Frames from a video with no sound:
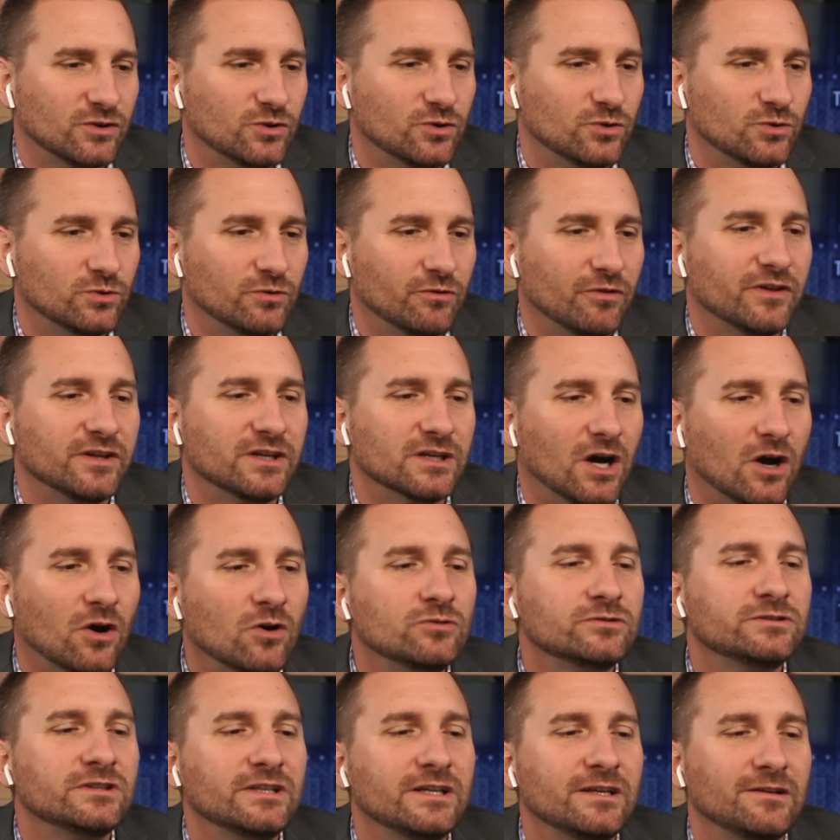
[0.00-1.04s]
who the
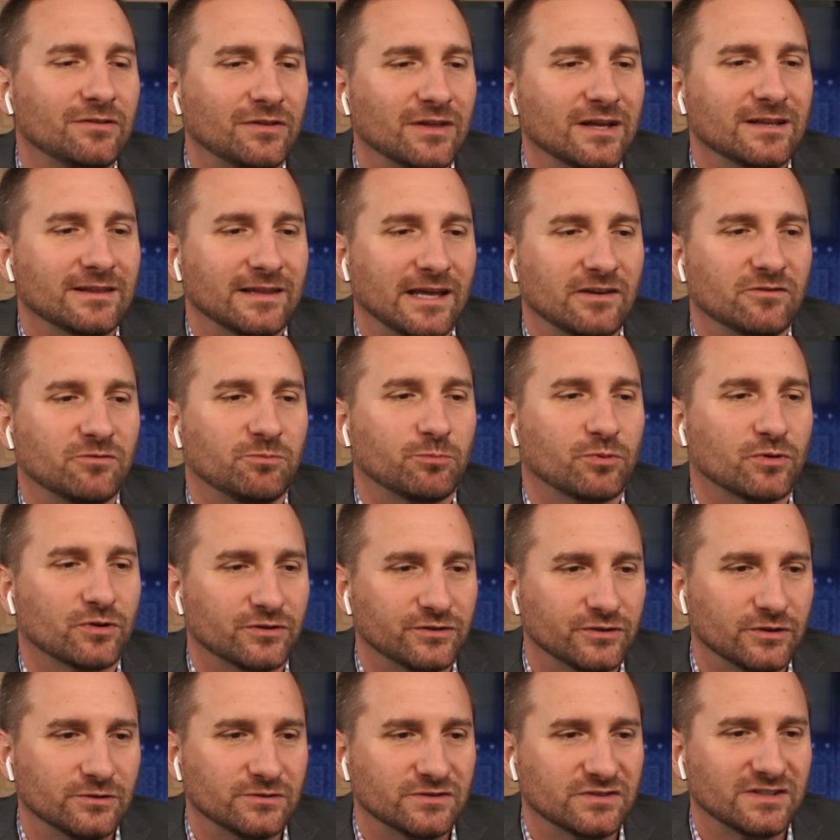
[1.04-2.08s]
only thing they've
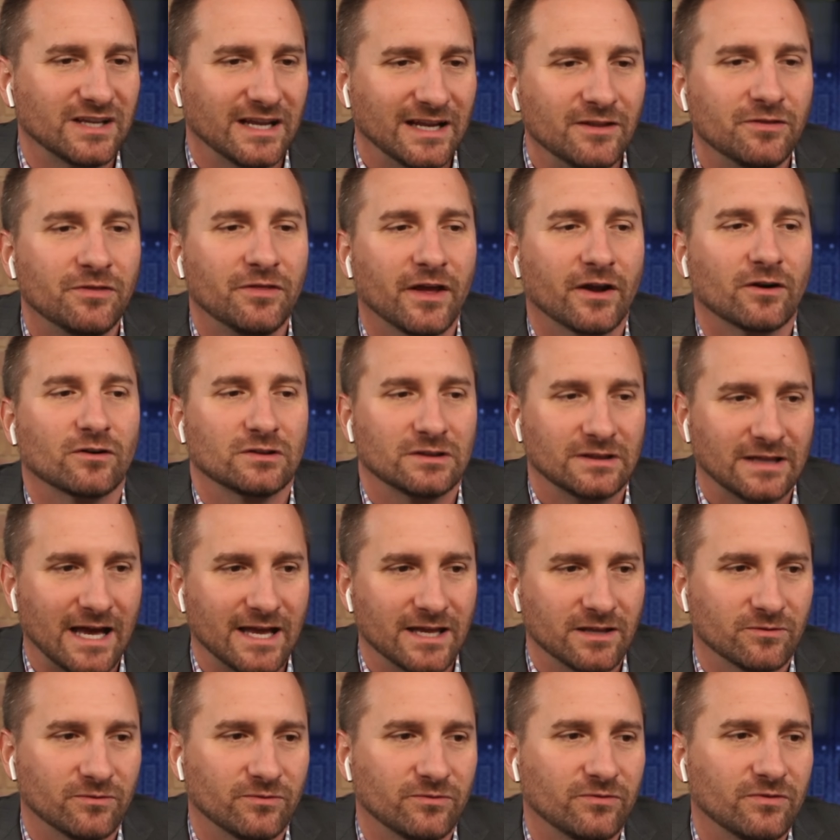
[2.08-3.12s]
produced in their
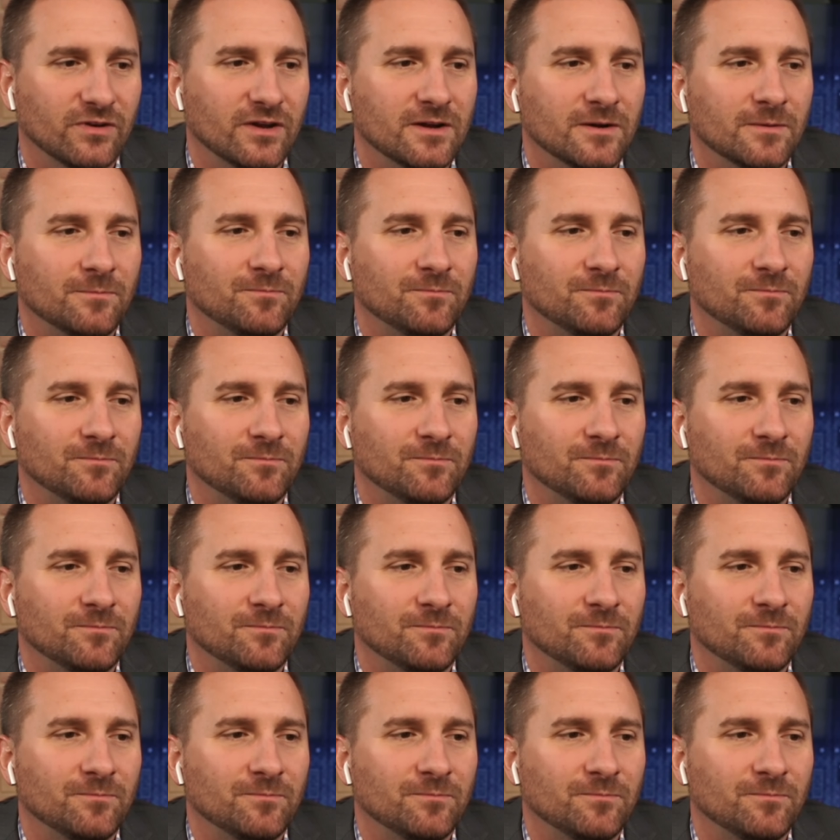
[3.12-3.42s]
life